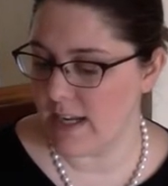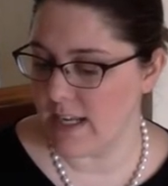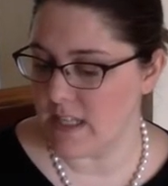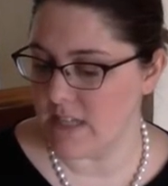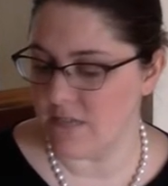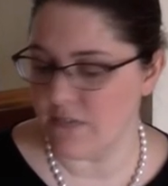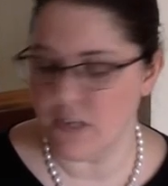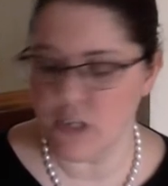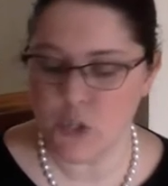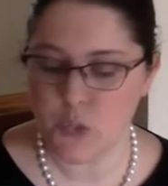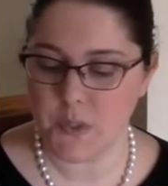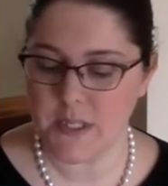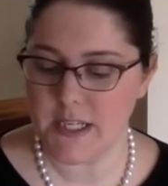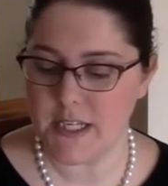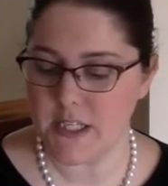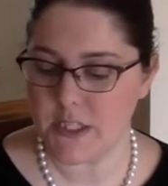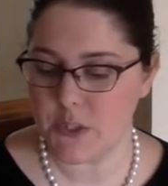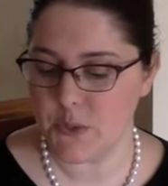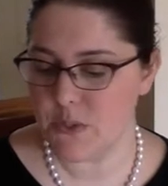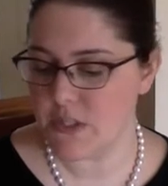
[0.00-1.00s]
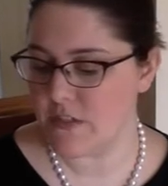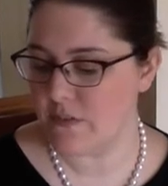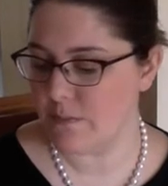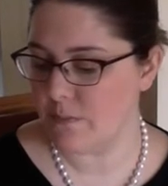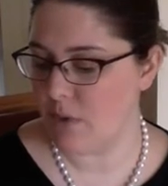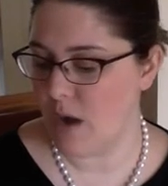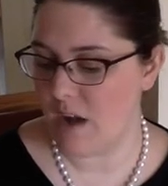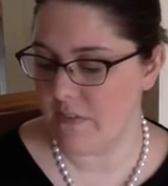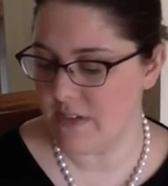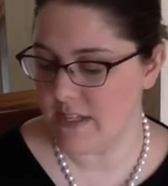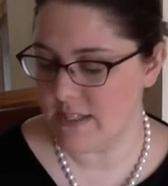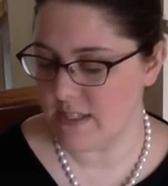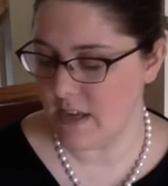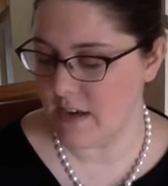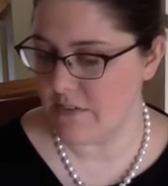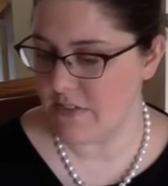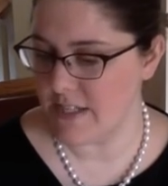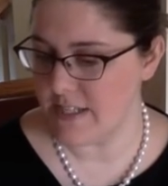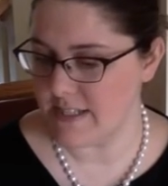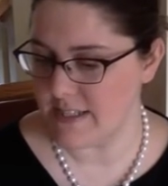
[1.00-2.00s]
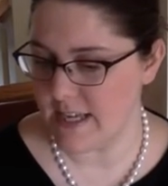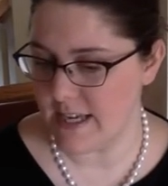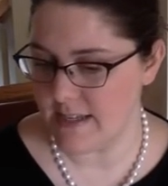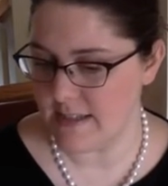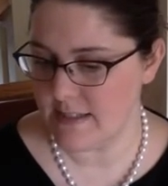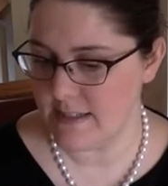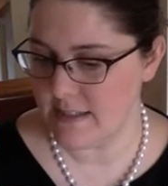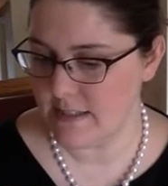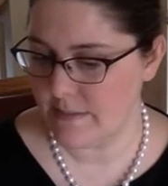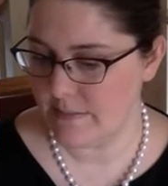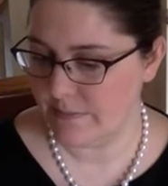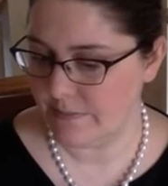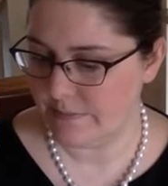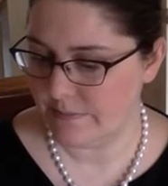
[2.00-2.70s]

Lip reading: as virtually exclusive province of the states.